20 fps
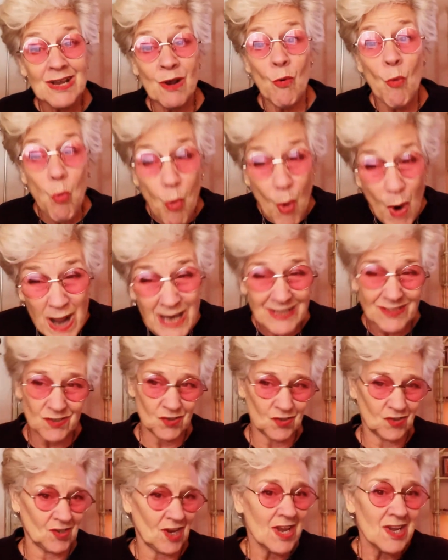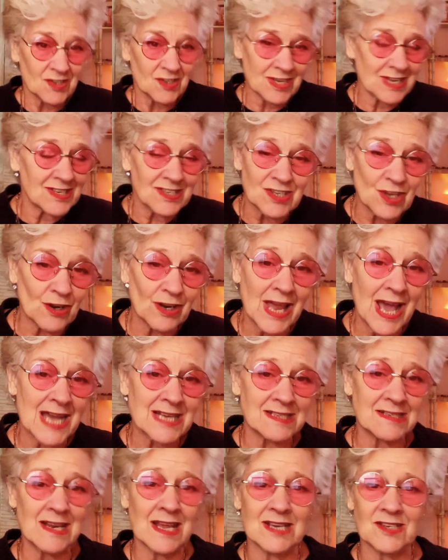once since their
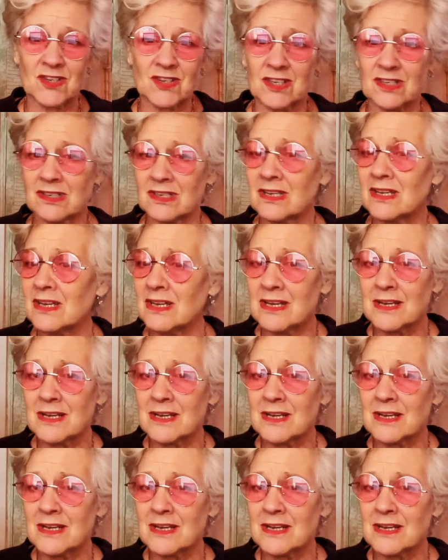last lesson.